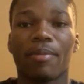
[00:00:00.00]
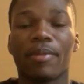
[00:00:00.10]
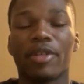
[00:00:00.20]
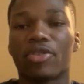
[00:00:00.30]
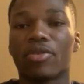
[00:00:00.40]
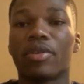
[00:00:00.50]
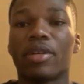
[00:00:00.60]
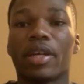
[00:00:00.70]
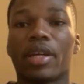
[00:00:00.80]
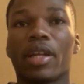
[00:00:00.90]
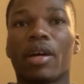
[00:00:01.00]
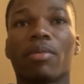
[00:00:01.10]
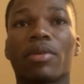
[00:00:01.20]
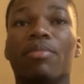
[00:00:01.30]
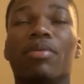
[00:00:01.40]
me showing that I'm
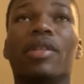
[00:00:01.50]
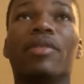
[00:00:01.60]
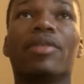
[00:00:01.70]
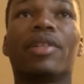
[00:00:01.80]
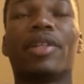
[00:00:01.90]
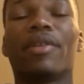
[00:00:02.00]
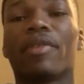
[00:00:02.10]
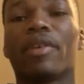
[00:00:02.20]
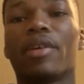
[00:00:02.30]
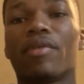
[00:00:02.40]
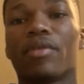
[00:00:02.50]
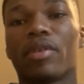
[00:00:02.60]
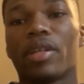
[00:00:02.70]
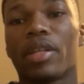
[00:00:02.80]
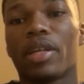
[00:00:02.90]
completely on a different level
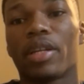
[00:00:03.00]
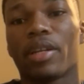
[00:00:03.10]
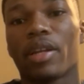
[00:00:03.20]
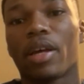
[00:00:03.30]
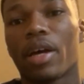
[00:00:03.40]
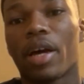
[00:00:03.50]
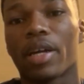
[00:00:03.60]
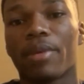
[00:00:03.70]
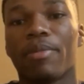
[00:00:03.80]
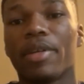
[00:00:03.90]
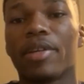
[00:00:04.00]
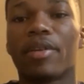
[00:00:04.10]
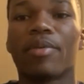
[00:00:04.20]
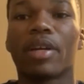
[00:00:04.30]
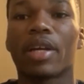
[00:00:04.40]
and that I can be in there
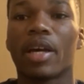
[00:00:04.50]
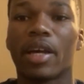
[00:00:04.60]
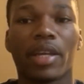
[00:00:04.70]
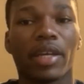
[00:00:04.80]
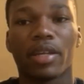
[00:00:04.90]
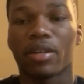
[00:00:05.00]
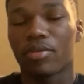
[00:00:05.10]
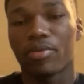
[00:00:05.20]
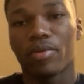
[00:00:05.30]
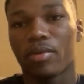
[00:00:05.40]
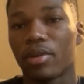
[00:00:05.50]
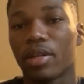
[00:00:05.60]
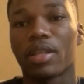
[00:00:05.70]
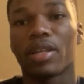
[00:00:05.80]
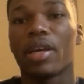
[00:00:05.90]
with the guy and they can do
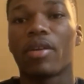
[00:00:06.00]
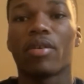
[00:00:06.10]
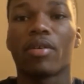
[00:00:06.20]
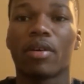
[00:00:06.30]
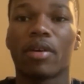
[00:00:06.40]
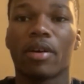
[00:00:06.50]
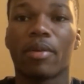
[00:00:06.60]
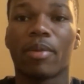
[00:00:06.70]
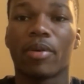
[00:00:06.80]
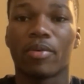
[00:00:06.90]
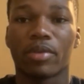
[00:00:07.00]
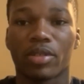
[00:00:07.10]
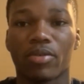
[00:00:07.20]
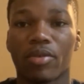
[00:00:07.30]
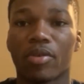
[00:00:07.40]
nothing at all about what's
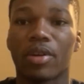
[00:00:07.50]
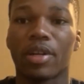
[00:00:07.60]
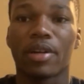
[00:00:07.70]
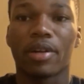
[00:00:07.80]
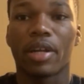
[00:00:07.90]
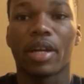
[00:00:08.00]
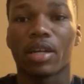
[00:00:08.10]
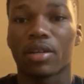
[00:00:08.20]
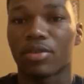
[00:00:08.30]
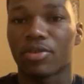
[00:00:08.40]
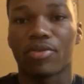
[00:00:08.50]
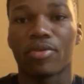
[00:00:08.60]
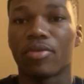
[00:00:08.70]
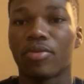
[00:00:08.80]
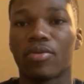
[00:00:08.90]
going on in there and I can control
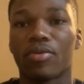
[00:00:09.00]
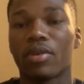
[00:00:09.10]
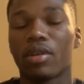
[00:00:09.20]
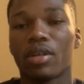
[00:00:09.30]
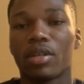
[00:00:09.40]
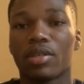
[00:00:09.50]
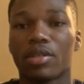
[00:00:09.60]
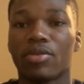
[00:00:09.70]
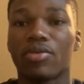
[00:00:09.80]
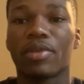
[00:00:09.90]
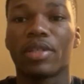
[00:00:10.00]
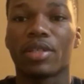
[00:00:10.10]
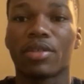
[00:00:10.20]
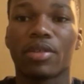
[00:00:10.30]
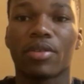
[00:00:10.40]
the whole
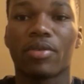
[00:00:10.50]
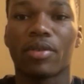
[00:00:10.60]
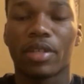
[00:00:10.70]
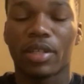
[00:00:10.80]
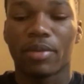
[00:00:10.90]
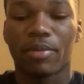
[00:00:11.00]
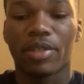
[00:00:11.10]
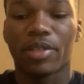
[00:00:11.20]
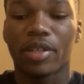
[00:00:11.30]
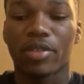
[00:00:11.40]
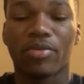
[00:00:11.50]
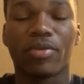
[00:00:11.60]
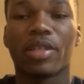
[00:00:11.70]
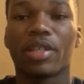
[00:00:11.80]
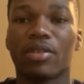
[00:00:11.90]
situation. So make sure y'all
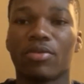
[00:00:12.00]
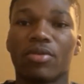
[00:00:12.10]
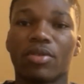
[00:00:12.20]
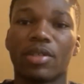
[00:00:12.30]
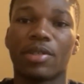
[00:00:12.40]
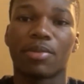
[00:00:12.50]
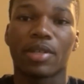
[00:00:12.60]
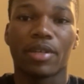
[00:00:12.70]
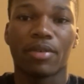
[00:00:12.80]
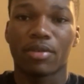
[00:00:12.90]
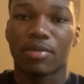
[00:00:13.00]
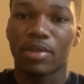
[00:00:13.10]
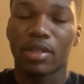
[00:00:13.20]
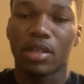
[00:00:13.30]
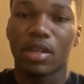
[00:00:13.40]
tune in. You're gonna see some skills,
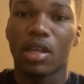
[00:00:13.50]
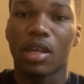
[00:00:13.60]
speed,